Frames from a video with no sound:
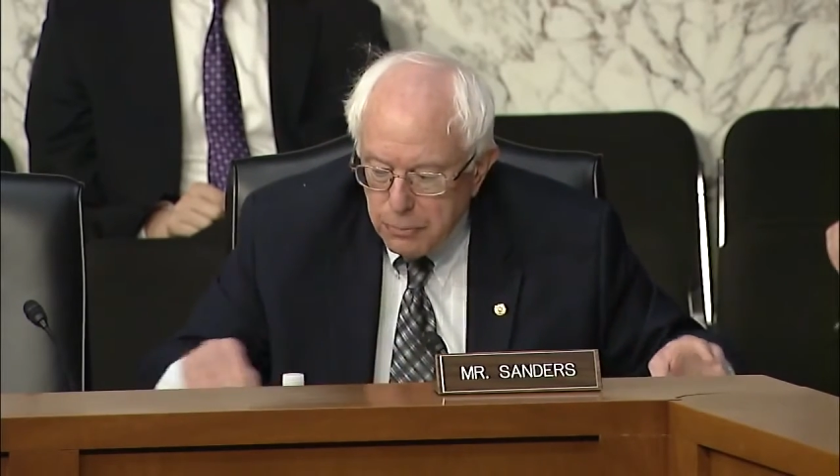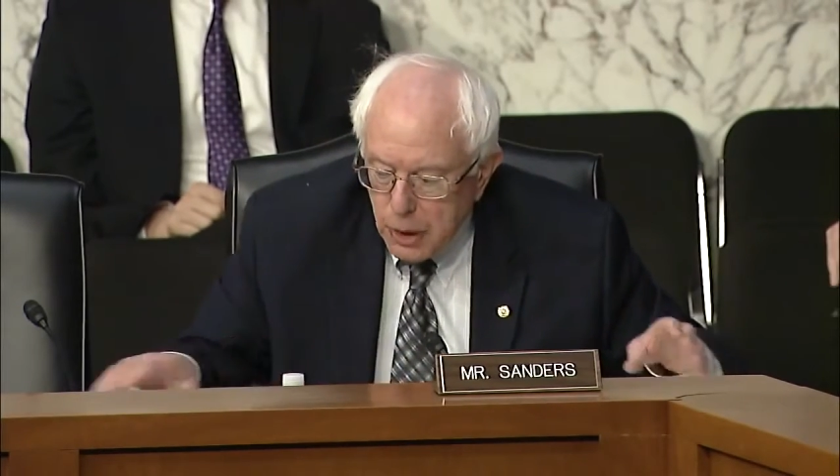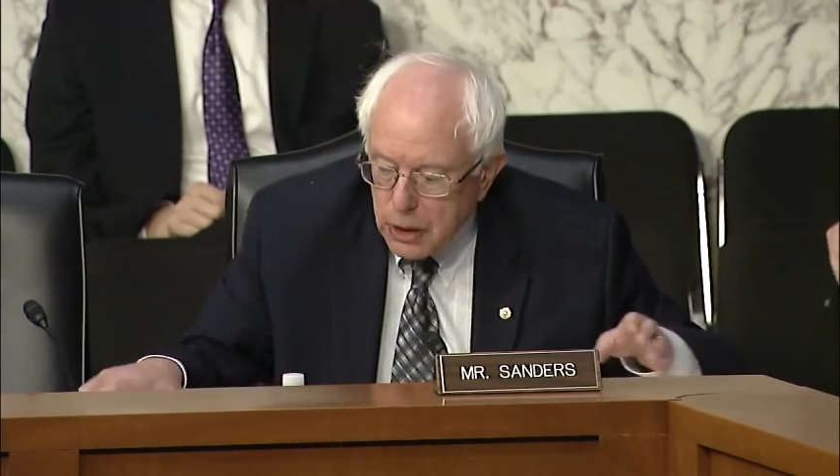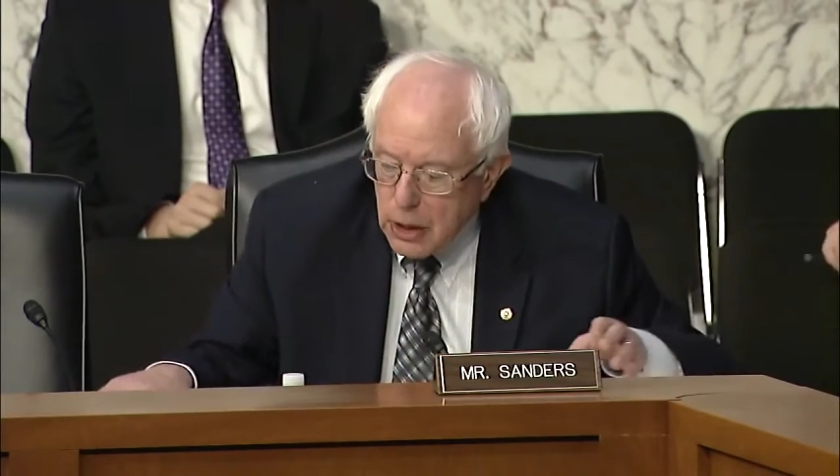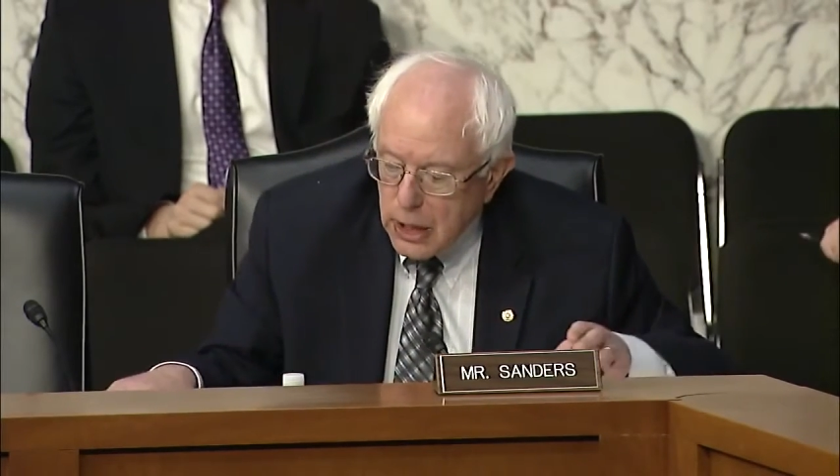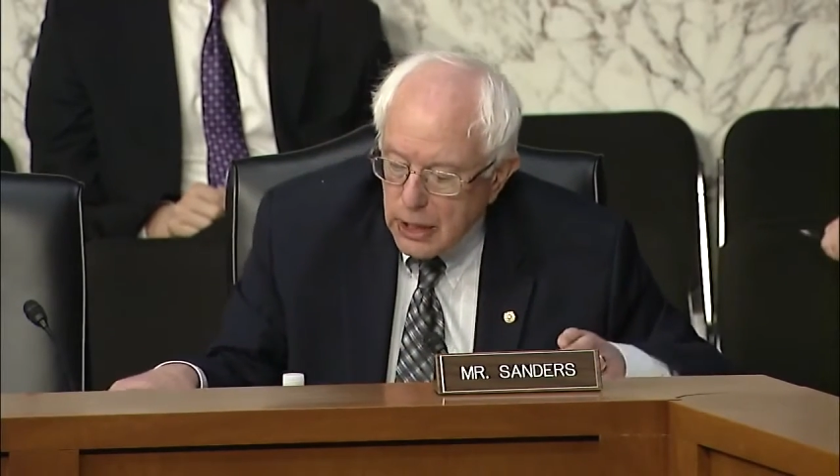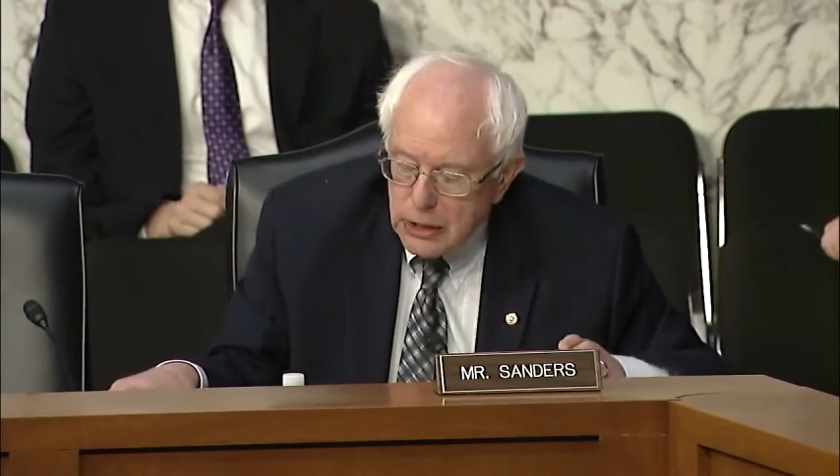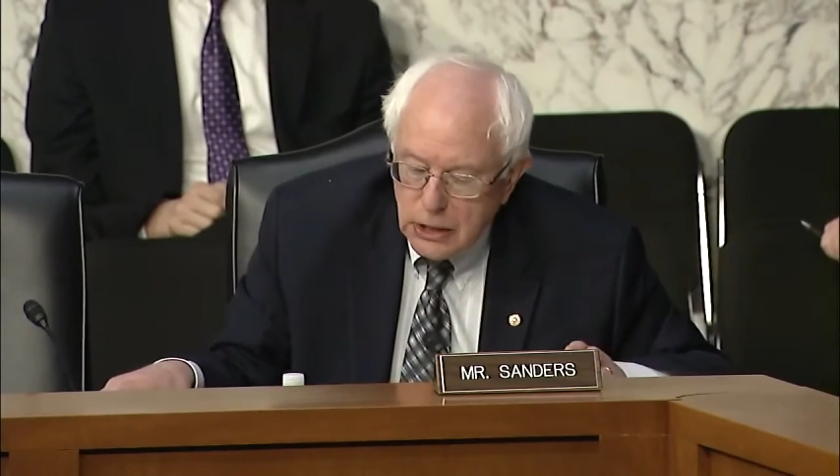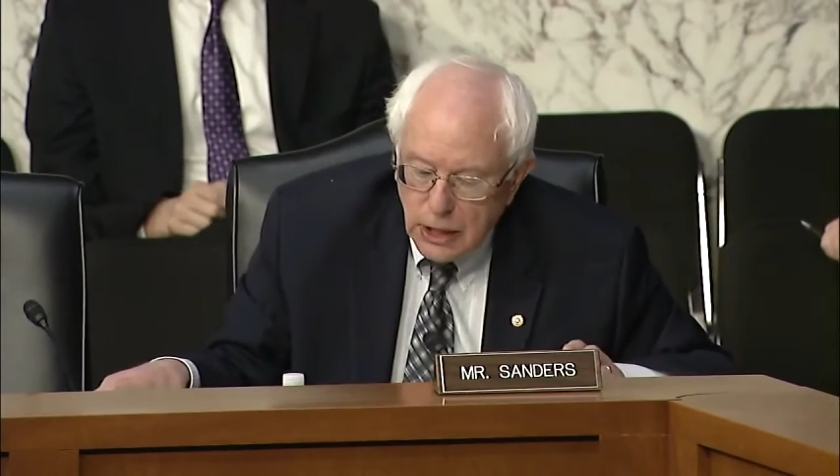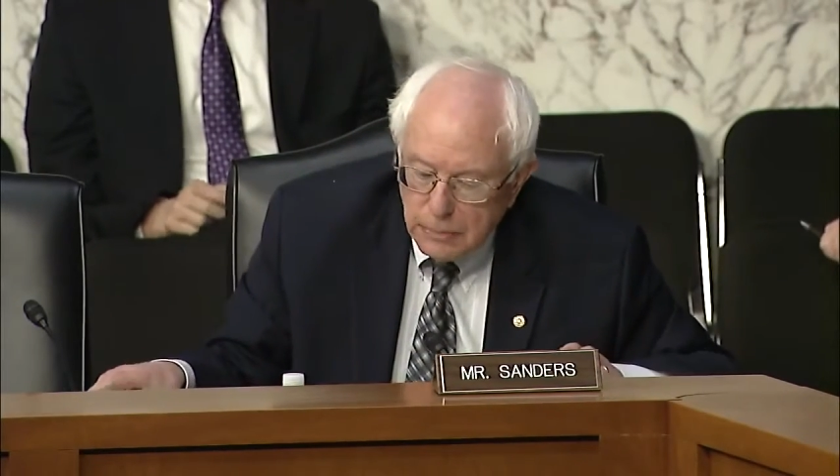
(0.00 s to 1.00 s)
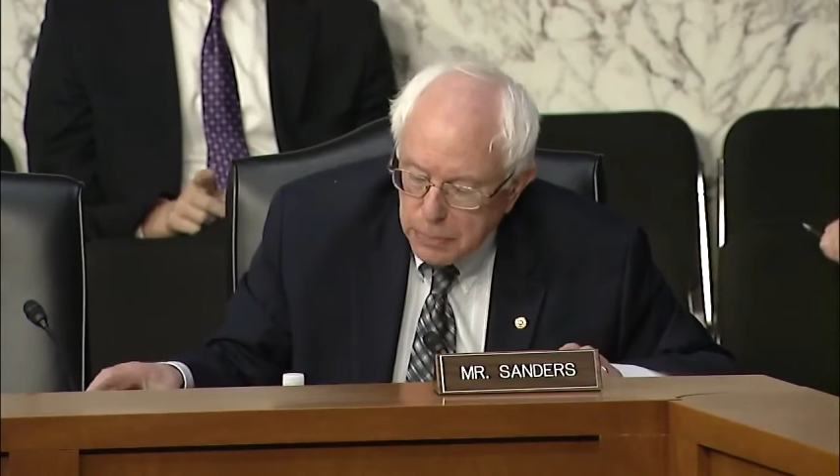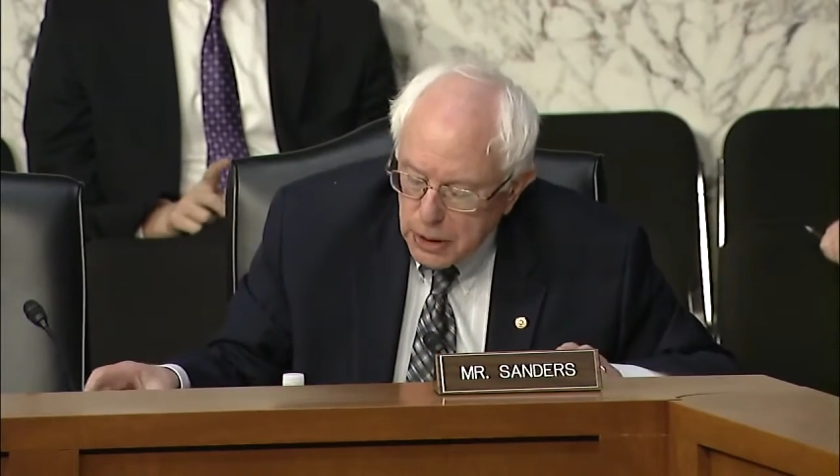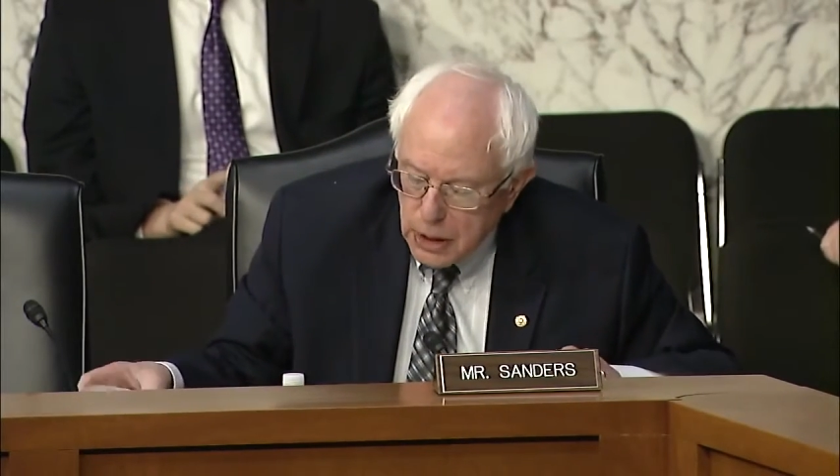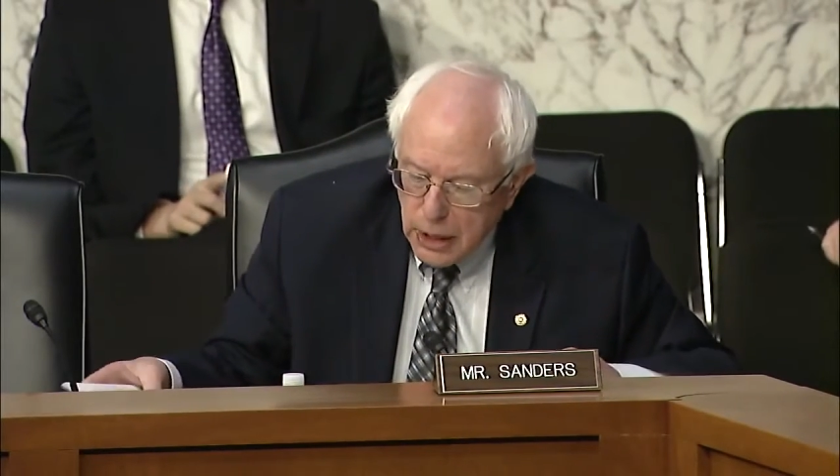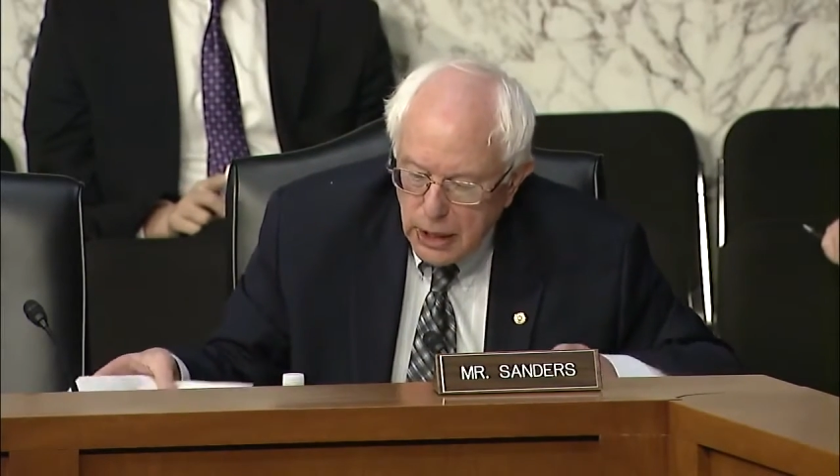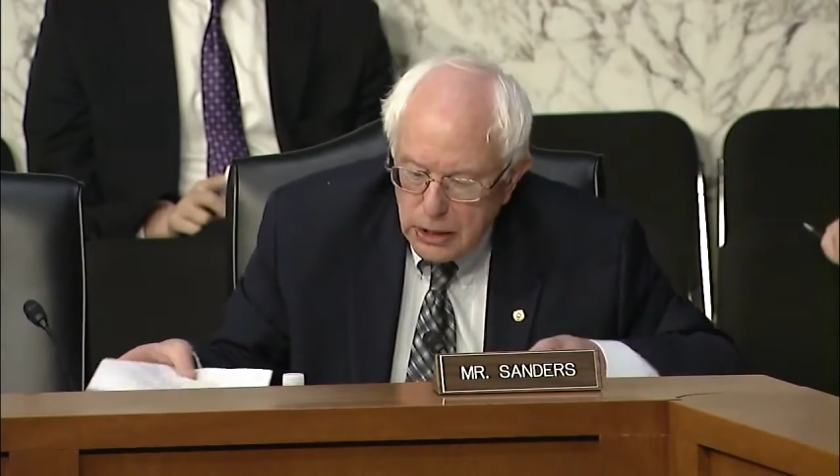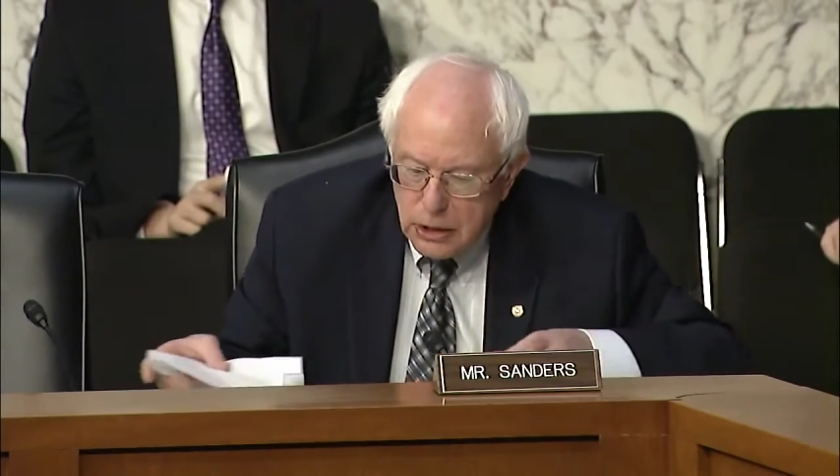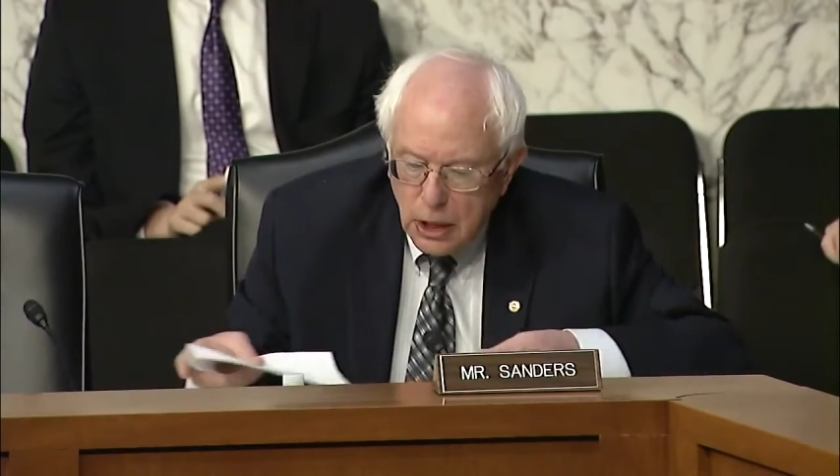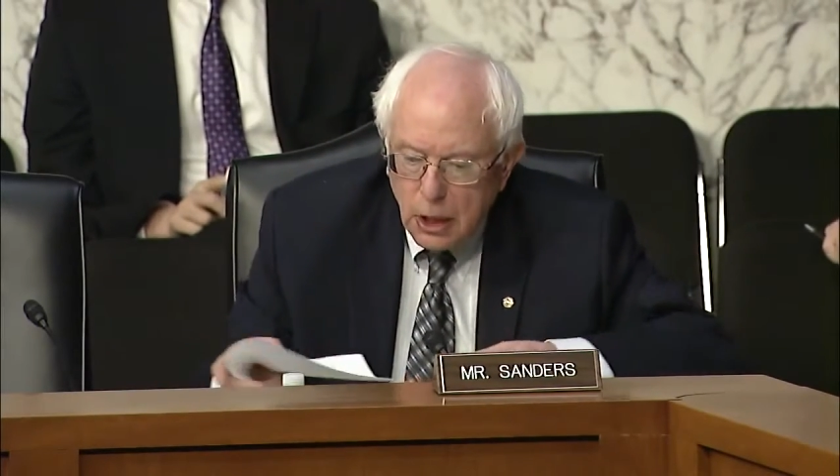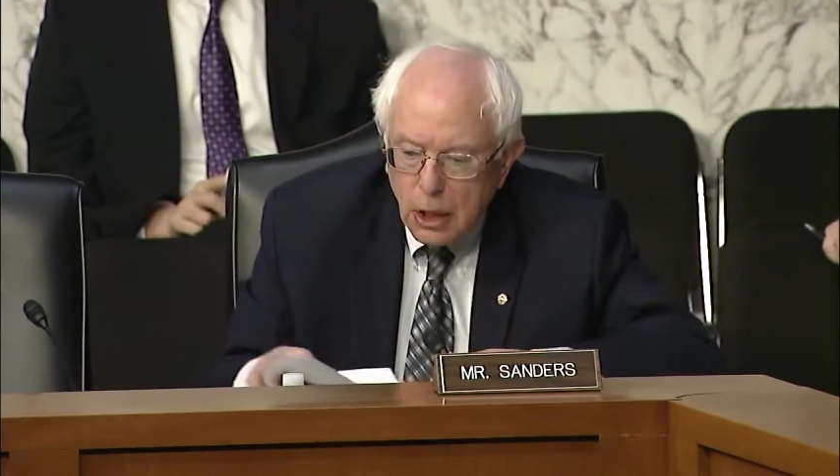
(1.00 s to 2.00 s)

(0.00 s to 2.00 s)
millionaires and billionaires